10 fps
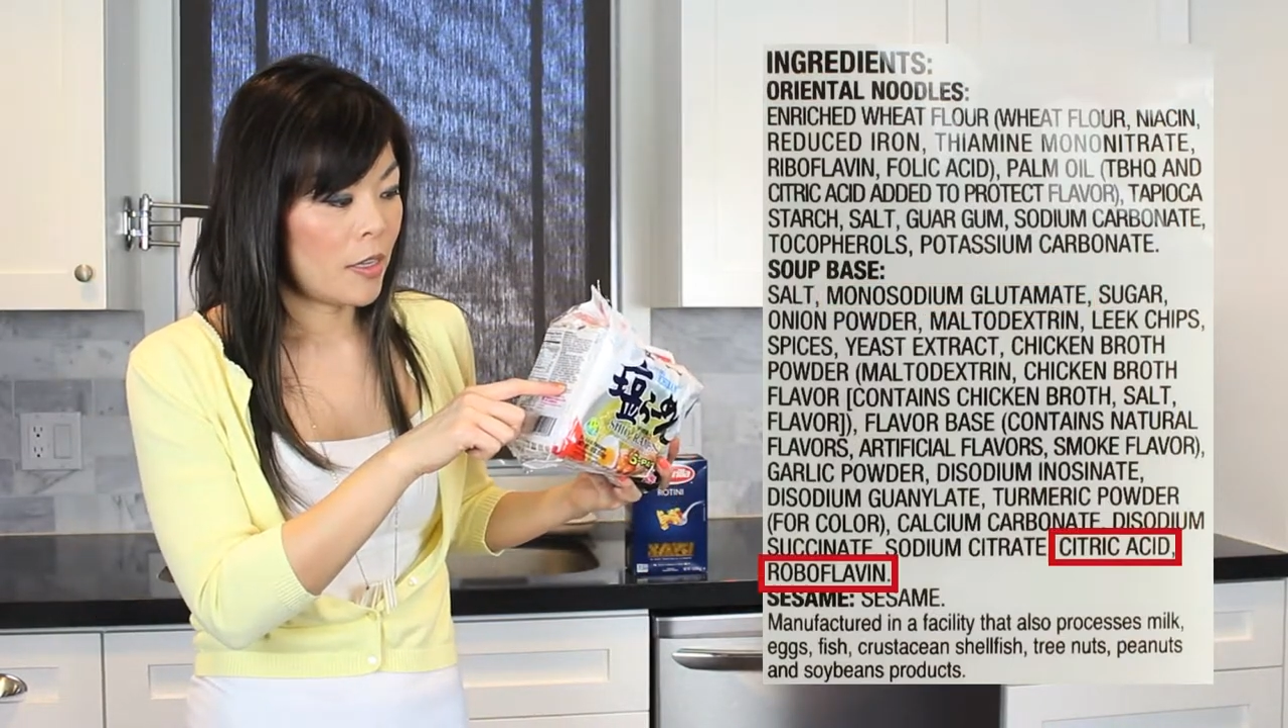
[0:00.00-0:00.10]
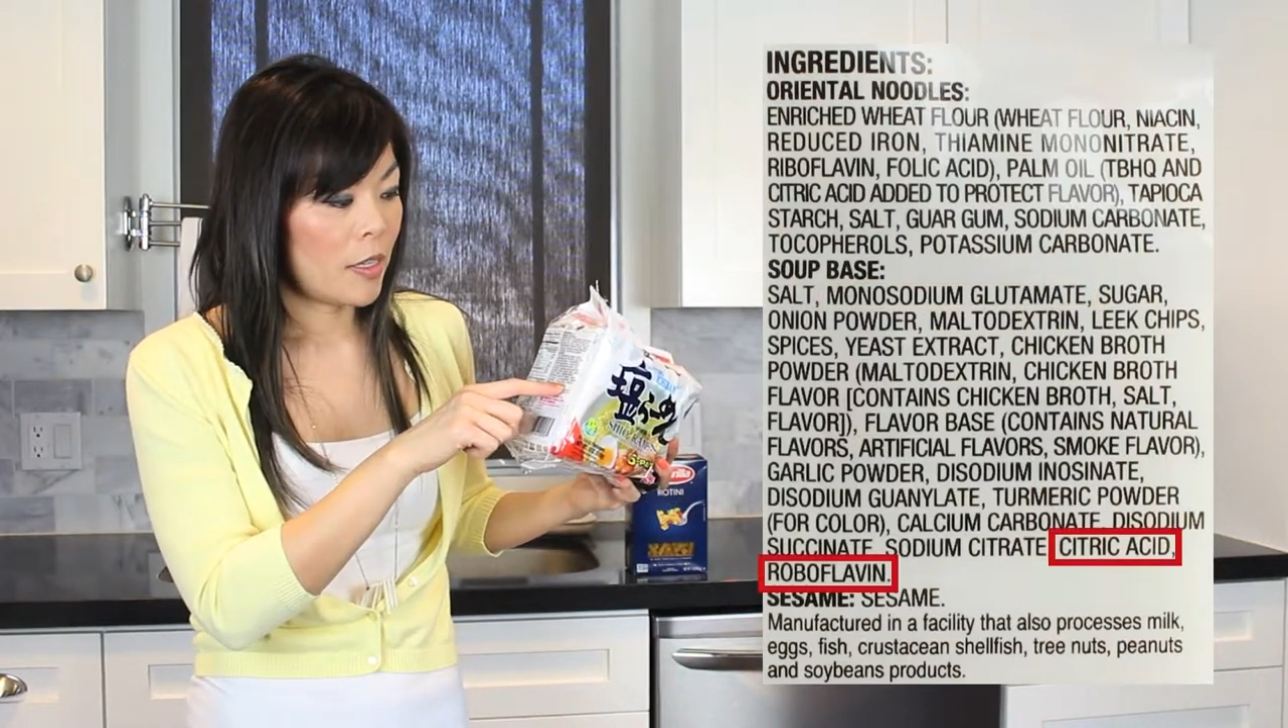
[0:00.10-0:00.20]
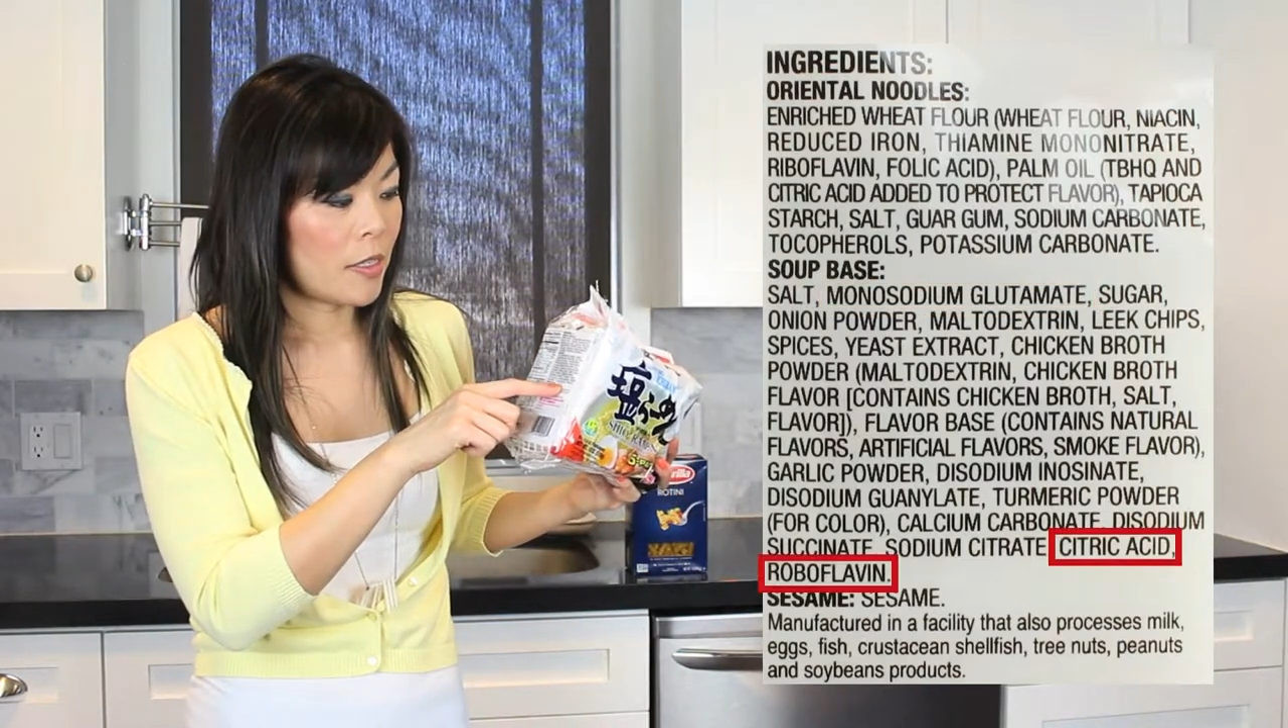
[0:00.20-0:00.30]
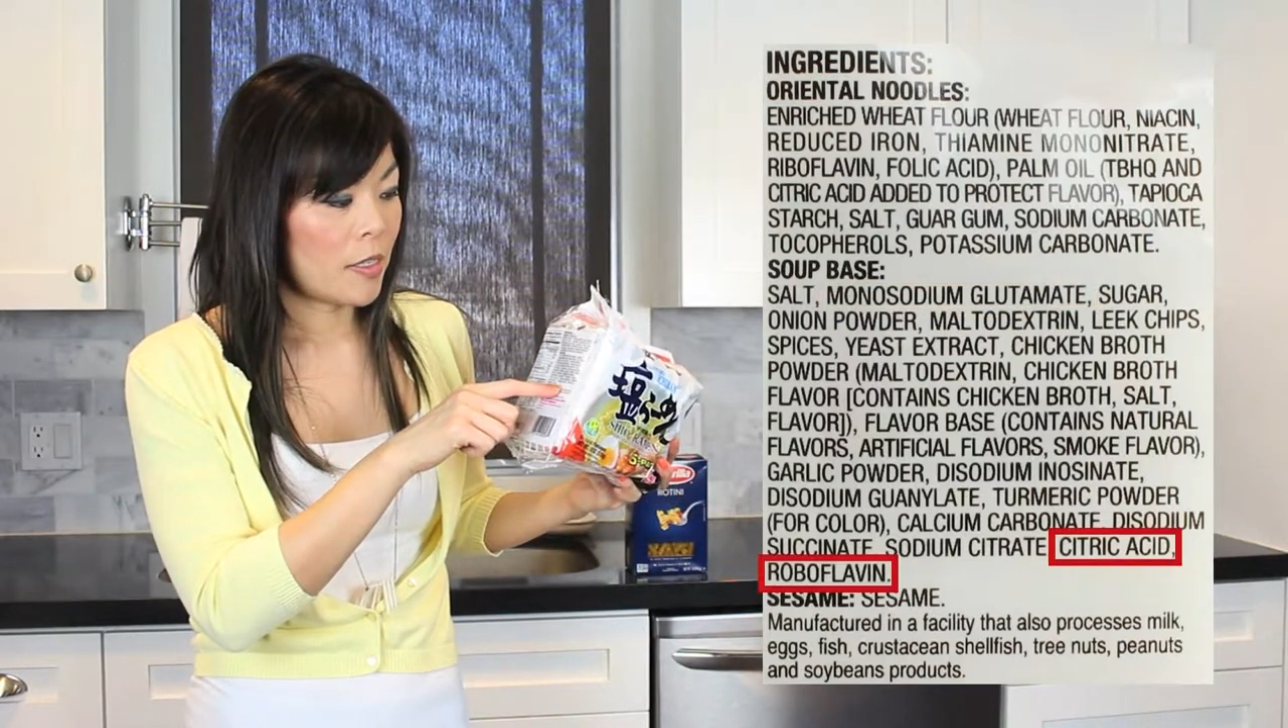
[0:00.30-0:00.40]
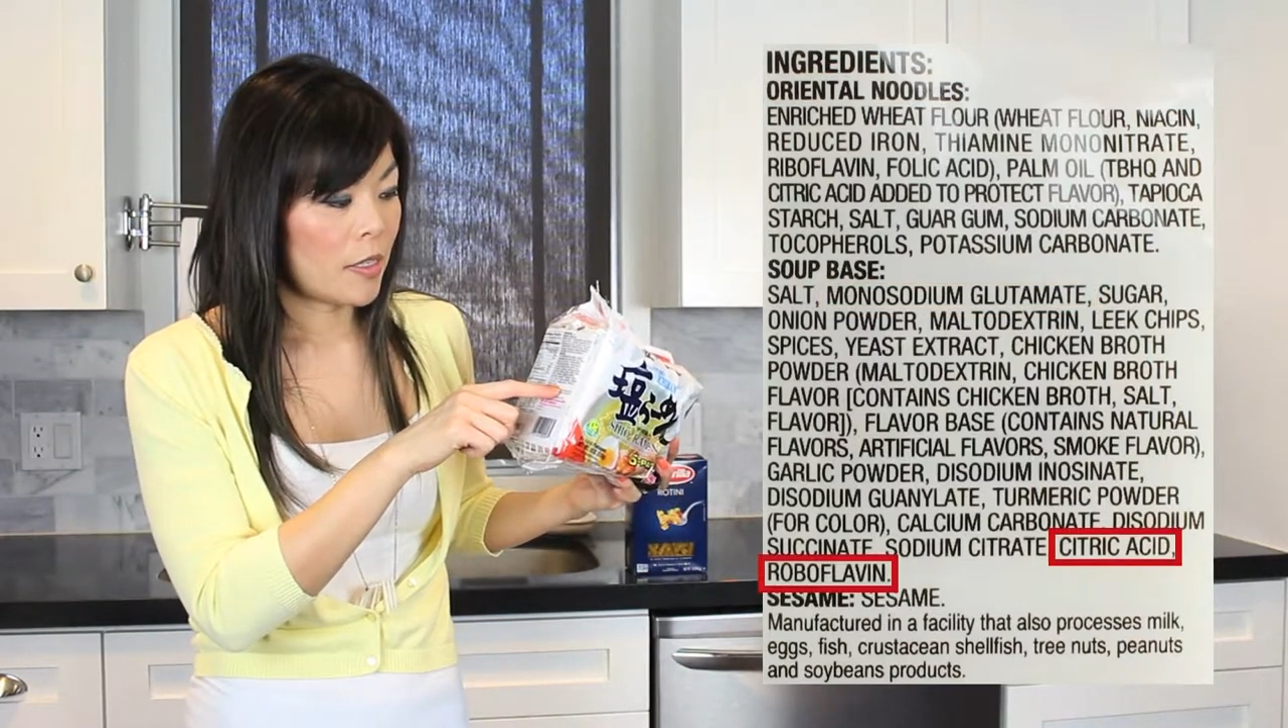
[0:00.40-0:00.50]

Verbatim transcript: this